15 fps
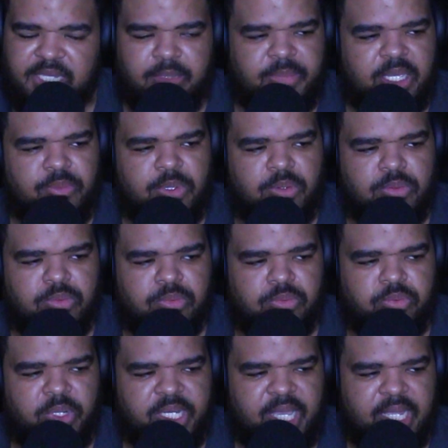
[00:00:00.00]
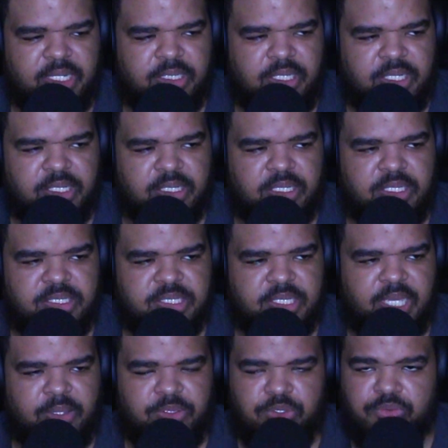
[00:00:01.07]
And I'm like, well, what kind of look? He's
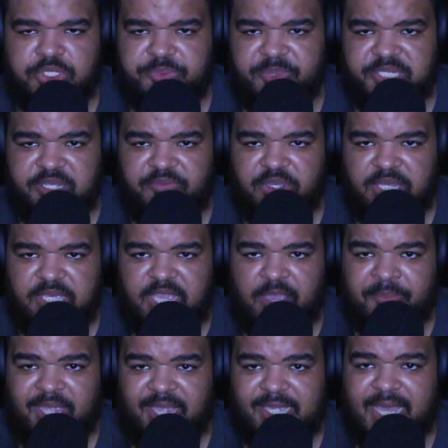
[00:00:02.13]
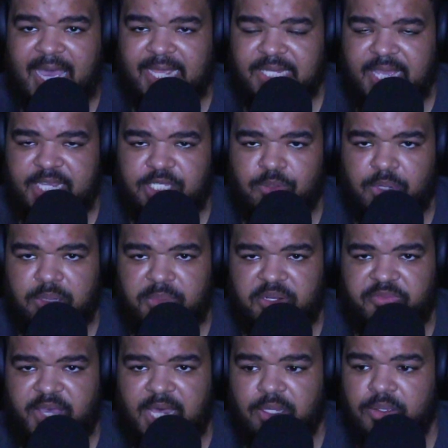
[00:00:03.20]
like, you specifically gave me a guideline you wanted
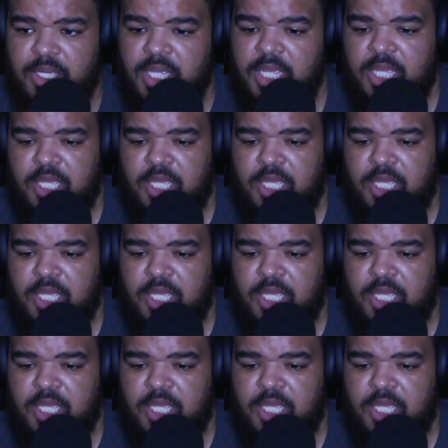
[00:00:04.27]
me to follow.